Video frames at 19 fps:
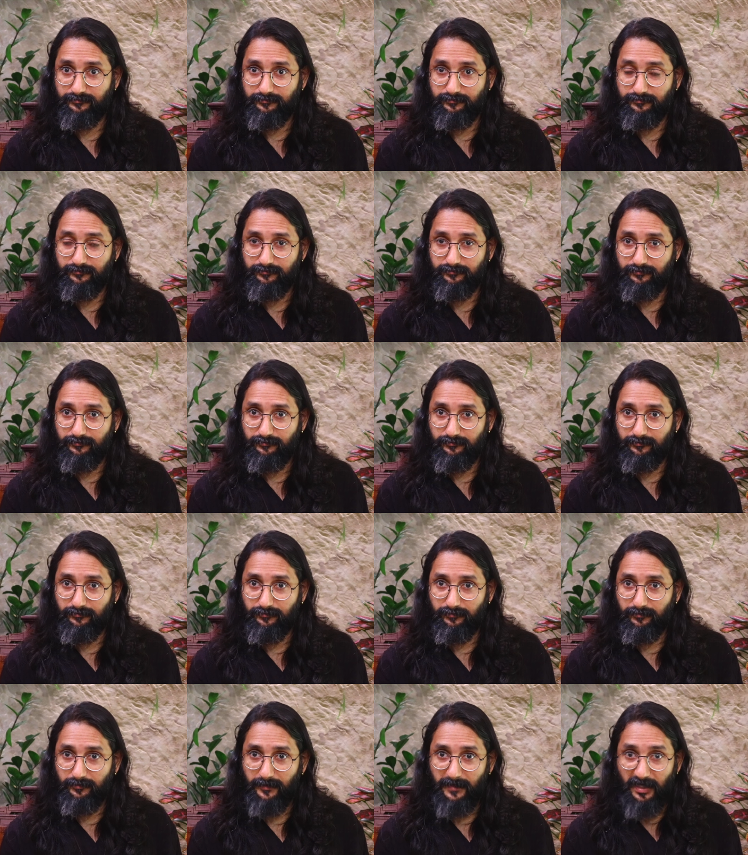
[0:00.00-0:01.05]

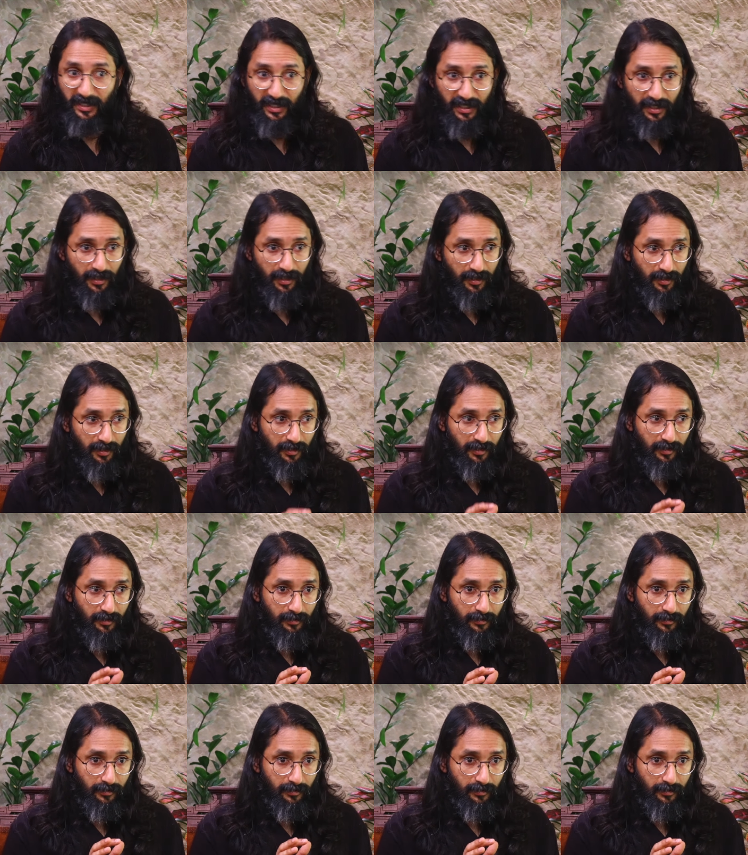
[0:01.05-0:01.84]
No one is speaking in this clip.